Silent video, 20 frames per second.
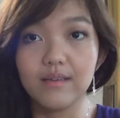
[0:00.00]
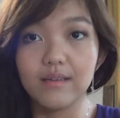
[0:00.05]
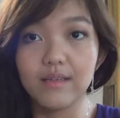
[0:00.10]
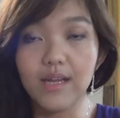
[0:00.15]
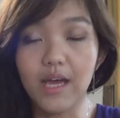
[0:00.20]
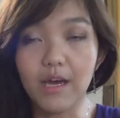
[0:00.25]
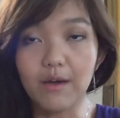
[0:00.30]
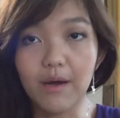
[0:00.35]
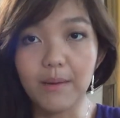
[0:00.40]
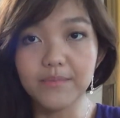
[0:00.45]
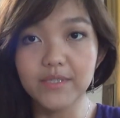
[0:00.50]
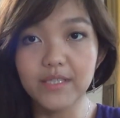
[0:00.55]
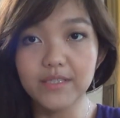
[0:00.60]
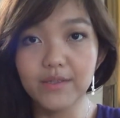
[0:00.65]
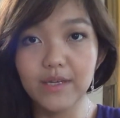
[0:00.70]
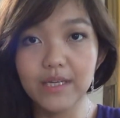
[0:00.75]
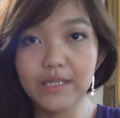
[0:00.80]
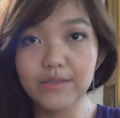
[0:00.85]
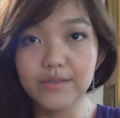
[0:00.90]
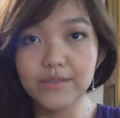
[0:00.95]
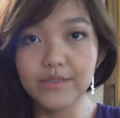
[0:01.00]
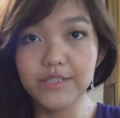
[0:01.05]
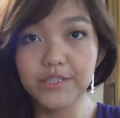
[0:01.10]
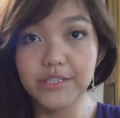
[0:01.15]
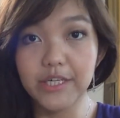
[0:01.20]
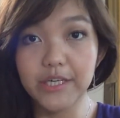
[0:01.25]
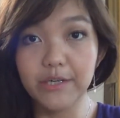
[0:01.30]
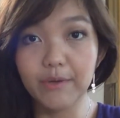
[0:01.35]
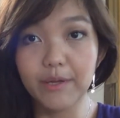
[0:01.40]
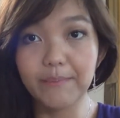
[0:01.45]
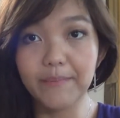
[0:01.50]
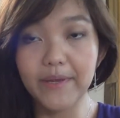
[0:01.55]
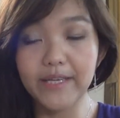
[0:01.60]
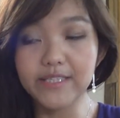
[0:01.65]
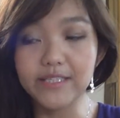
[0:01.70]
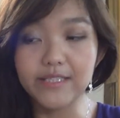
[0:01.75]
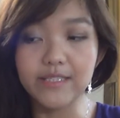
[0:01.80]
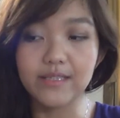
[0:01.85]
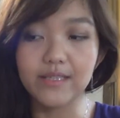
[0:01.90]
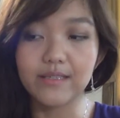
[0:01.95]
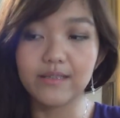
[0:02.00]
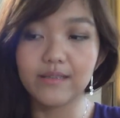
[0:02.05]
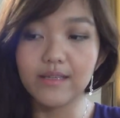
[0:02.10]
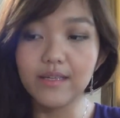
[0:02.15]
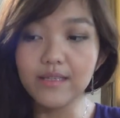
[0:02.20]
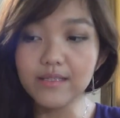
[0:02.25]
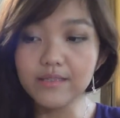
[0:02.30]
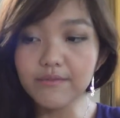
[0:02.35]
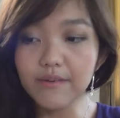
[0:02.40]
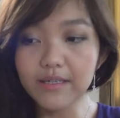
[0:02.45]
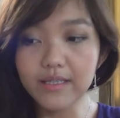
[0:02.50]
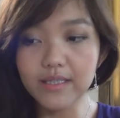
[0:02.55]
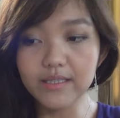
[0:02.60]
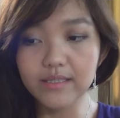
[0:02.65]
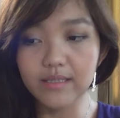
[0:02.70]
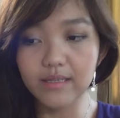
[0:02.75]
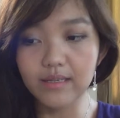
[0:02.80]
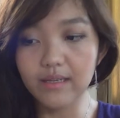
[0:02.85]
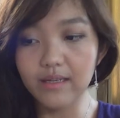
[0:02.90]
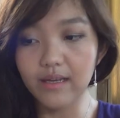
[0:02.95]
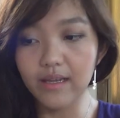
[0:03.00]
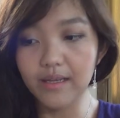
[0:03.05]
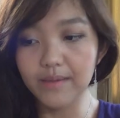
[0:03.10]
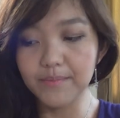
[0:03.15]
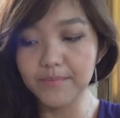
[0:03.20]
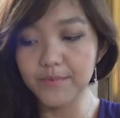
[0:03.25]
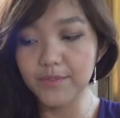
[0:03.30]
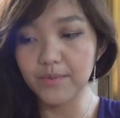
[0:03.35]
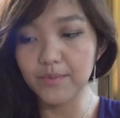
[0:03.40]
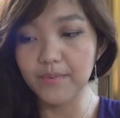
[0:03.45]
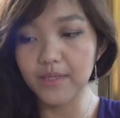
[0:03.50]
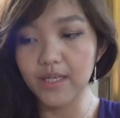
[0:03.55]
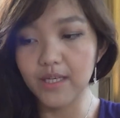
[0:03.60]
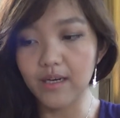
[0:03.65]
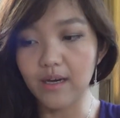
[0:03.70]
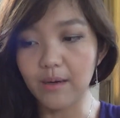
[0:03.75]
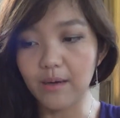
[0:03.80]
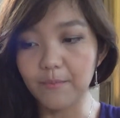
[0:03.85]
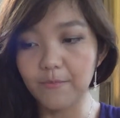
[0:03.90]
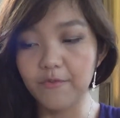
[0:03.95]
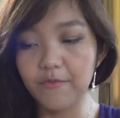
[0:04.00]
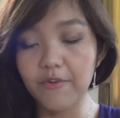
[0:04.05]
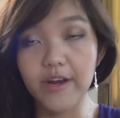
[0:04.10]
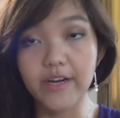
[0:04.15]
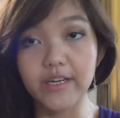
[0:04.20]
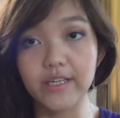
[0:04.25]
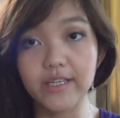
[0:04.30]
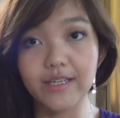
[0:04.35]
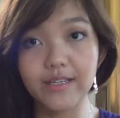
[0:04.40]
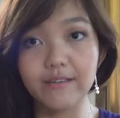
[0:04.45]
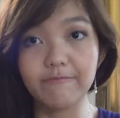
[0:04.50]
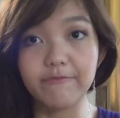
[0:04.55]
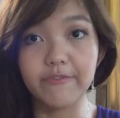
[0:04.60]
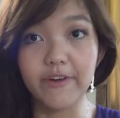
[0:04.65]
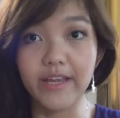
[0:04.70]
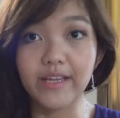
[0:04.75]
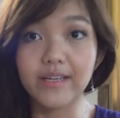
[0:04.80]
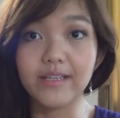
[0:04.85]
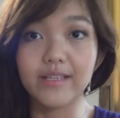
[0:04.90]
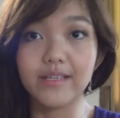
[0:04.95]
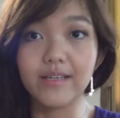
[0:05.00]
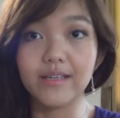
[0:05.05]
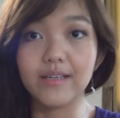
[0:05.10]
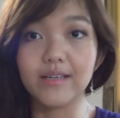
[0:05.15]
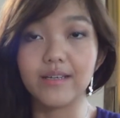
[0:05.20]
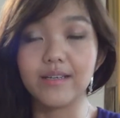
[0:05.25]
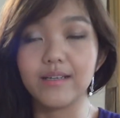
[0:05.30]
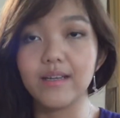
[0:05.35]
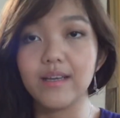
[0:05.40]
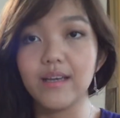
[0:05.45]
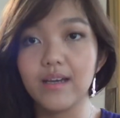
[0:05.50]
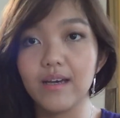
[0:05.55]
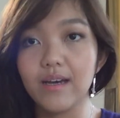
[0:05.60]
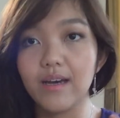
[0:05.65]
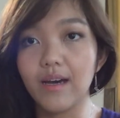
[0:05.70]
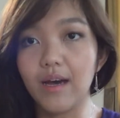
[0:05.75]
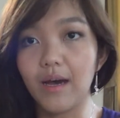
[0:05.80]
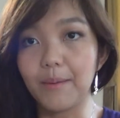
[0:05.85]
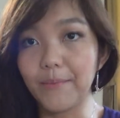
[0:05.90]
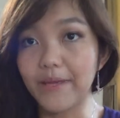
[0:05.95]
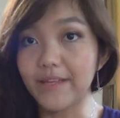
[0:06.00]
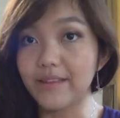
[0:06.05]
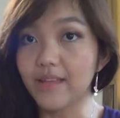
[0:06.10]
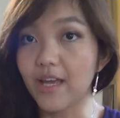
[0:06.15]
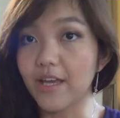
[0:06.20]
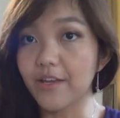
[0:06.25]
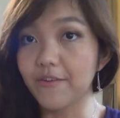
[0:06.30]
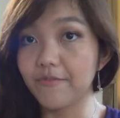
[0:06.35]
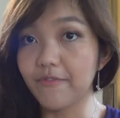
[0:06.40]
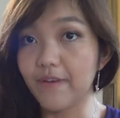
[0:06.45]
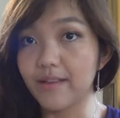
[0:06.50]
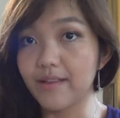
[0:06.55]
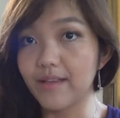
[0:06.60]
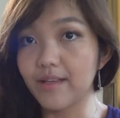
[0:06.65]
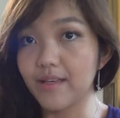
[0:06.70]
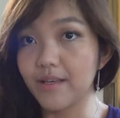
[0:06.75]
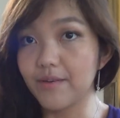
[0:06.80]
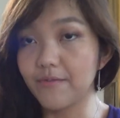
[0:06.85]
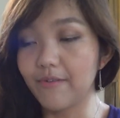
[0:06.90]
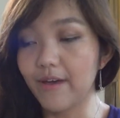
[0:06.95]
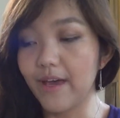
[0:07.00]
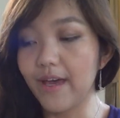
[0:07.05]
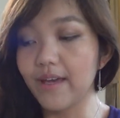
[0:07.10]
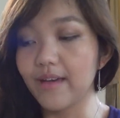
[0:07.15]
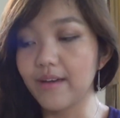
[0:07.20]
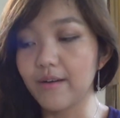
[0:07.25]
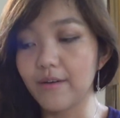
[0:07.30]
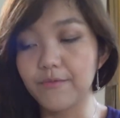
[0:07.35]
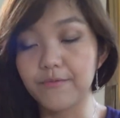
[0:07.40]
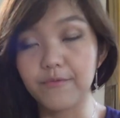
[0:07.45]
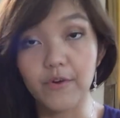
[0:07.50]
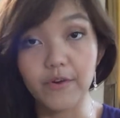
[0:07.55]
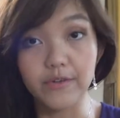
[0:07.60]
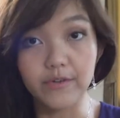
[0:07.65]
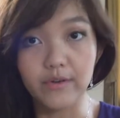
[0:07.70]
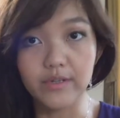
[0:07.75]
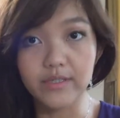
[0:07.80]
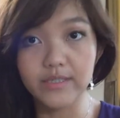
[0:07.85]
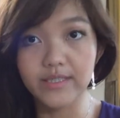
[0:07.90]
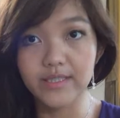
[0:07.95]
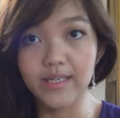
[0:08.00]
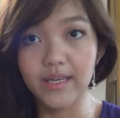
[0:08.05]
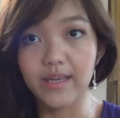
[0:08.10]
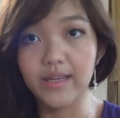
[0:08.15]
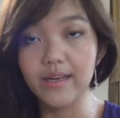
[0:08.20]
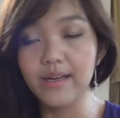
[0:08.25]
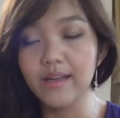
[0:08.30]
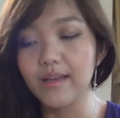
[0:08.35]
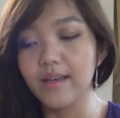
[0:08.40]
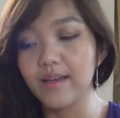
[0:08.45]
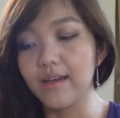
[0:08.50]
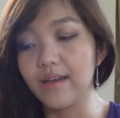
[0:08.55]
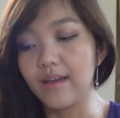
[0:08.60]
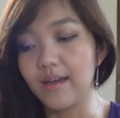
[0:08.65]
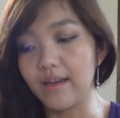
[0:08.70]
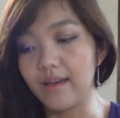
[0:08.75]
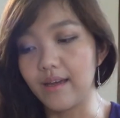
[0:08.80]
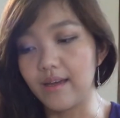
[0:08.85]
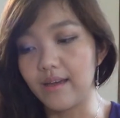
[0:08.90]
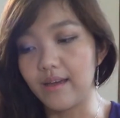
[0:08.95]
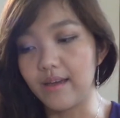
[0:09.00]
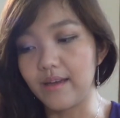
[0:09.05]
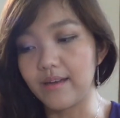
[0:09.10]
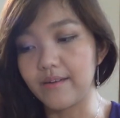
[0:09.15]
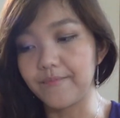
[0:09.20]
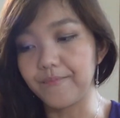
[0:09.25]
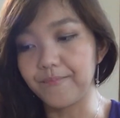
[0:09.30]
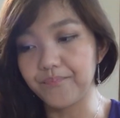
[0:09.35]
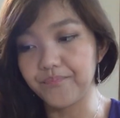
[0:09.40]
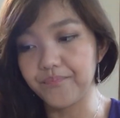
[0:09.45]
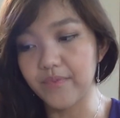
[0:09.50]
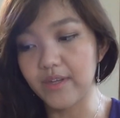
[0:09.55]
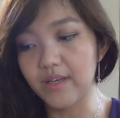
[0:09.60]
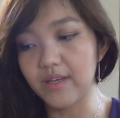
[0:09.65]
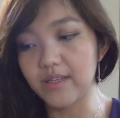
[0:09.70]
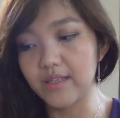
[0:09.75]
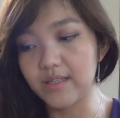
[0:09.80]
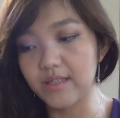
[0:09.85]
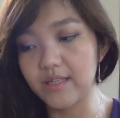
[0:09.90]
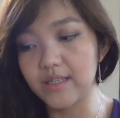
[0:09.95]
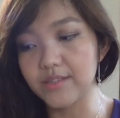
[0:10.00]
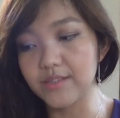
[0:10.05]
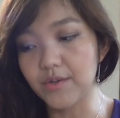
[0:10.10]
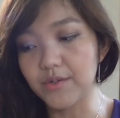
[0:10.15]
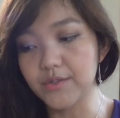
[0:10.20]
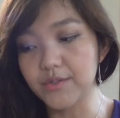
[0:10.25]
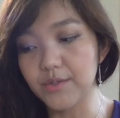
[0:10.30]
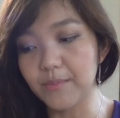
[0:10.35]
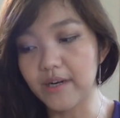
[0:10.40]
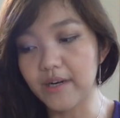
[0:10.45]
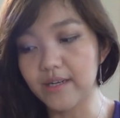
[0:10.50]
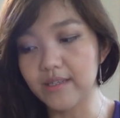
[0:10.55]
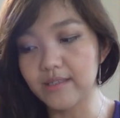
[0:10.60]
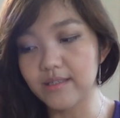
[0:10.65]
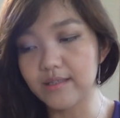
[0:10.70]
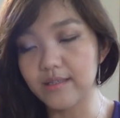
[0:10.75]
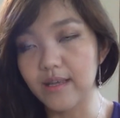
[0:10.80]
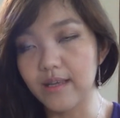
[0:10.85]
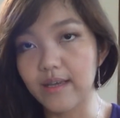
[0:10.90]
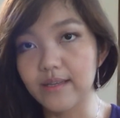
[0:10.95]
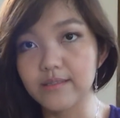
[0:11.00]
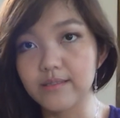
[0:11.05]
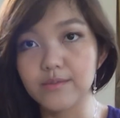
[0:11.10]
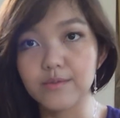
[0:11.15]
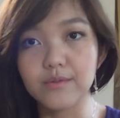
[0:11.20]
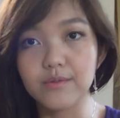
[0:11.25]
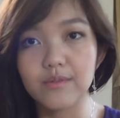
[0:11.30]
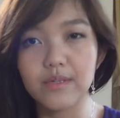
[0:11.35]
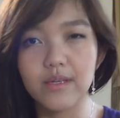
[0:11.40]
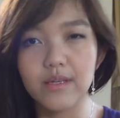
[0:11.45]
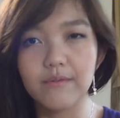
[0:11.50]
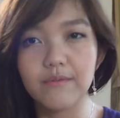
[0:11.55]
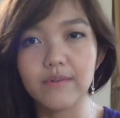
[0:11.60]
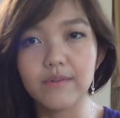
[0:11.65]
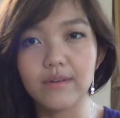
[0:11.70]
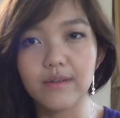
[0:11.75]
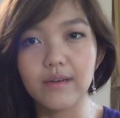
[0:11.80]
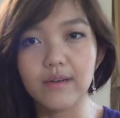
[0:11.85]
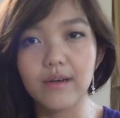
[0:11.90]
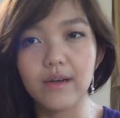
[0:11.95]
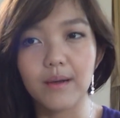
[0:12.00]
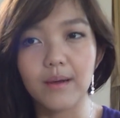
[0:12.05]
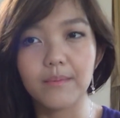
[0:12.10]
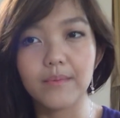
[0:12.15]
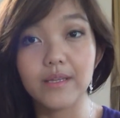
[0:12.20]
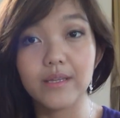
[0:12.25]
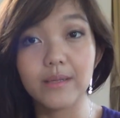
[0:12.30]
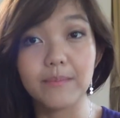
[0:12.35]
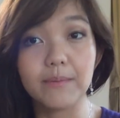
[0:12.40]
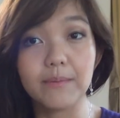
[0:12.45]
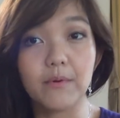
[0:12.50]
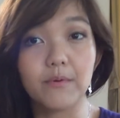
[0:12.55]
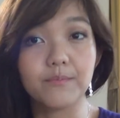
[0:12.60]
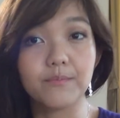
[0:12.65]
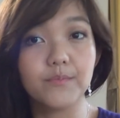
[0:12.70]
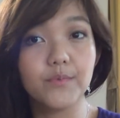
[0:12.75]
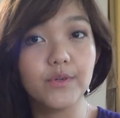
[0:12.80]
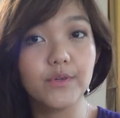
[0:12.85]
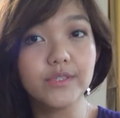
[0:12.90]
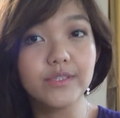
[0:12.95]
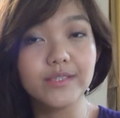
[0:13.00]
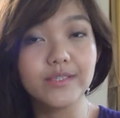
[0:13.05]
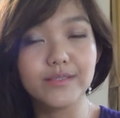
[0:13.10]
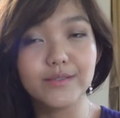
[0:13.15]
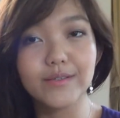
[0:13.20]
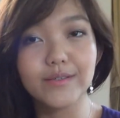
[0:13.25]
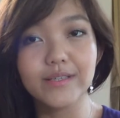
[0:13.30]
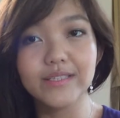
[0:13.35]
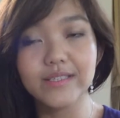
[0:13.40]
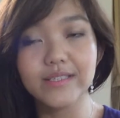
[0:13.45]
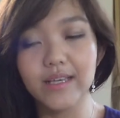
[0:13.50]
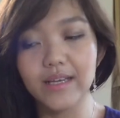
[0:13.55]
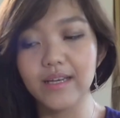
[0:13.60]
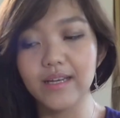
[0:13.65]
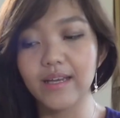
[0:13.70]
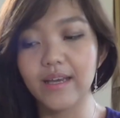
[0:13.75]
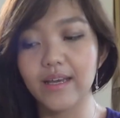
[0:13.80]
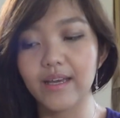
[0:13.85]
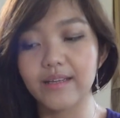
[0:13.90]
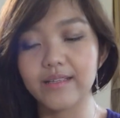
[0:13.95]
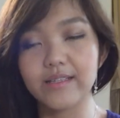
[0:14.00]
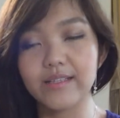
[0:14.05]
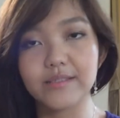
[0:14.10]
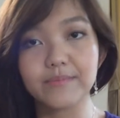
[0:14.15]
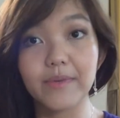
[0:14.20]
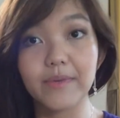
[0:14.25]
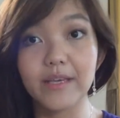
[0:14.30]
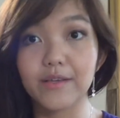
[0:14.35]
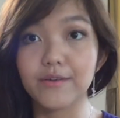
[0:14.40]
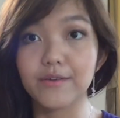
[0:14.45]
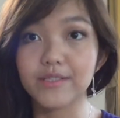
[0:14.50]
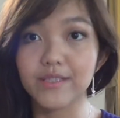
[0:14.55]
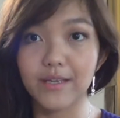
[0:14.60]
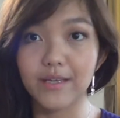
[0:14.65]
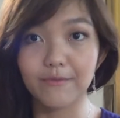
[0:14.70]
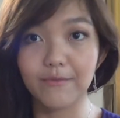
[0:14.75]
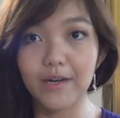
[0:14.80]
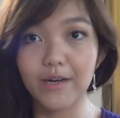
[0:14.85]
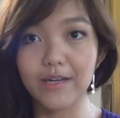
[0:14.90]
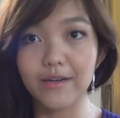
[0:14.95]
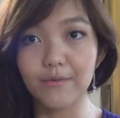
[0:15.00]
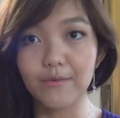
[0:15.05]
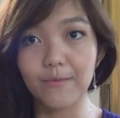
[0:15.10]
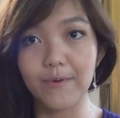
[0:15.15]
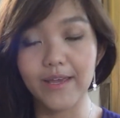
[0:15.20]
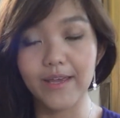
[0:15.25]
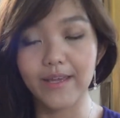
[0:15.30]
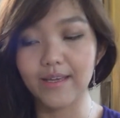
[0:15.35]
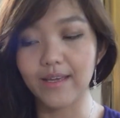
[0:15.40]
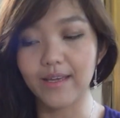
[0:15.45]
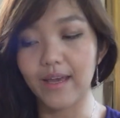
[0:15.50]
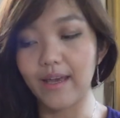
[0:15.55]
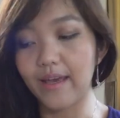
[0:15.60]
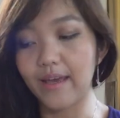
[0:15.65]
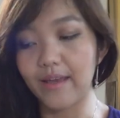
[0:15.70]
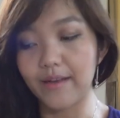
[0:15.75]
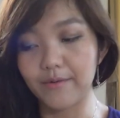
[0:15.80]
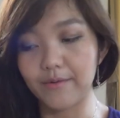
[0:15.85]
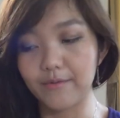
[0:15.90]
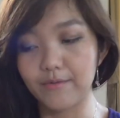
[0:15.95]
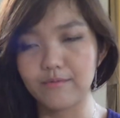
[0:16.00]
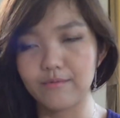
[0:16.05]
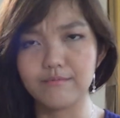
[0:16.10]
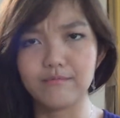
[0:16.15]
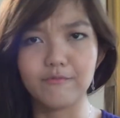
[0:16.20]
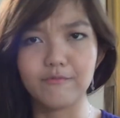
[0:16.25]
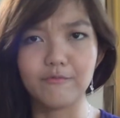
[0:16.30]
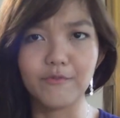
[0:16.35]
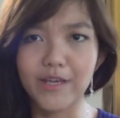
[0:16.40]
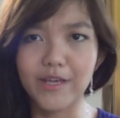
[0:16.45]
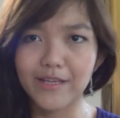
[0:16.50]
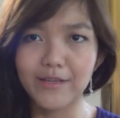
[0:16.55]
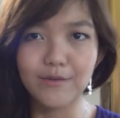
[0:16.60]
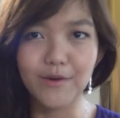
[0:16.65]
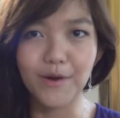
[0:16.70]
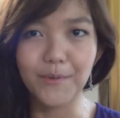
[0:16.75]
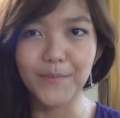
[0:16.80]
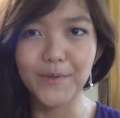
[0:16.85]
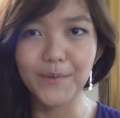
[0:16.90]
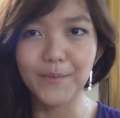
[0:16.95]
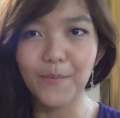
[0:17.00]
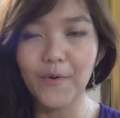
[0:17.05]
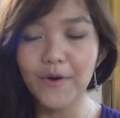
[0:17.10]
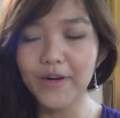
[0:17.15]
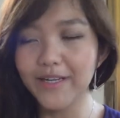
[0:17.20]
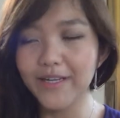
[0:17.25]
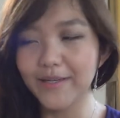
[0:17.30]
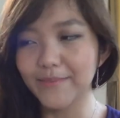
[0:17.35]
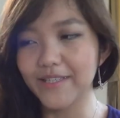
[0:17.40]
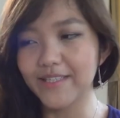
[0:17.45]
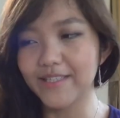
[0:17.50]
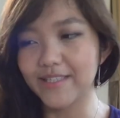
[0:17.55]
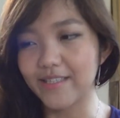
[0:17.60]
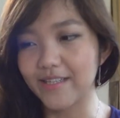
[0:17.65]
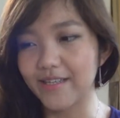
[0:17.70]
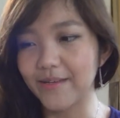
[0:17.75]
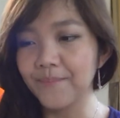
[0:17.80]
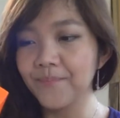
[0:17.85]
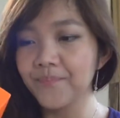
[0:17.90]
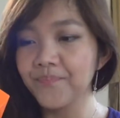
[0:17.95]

Now I'm just going to straight away mention that this foundation claims to be very radiant, anti-fatigue effect for your skin, and this also marketed as to give a little bit of boost to the skin and just make your skin very awake and wake you up in the morning basically.